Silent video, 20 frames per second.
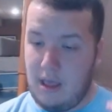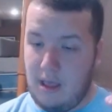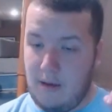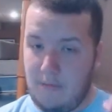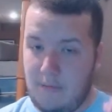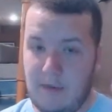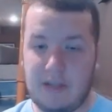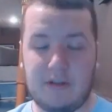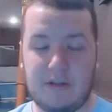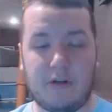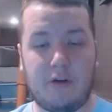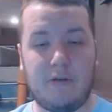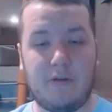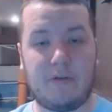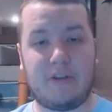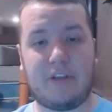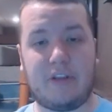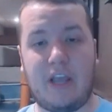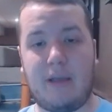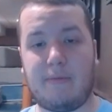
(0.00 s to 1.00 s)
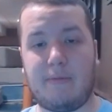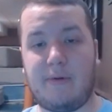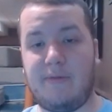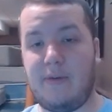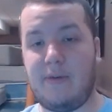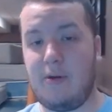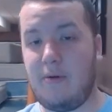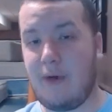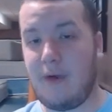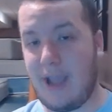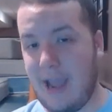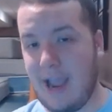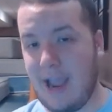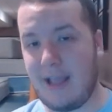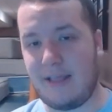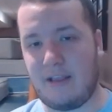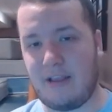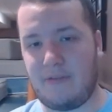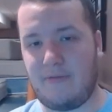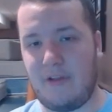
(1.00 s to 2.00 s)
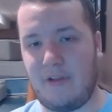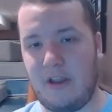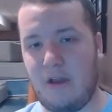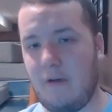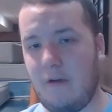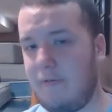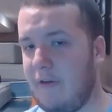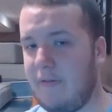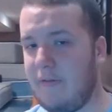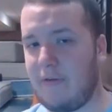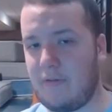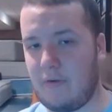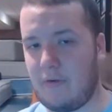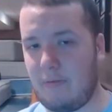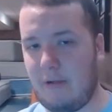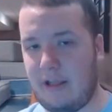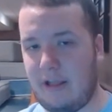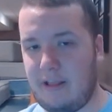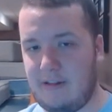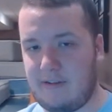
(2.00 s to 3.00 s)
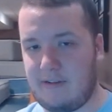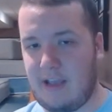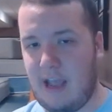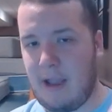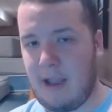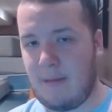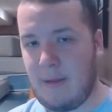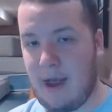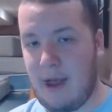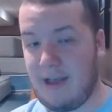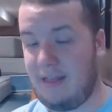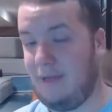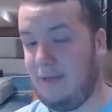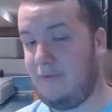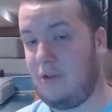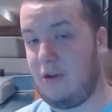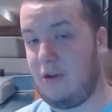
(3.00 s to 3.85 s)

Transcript: I was going to do with this game review and this video. If you've ever played this game, I'd love to know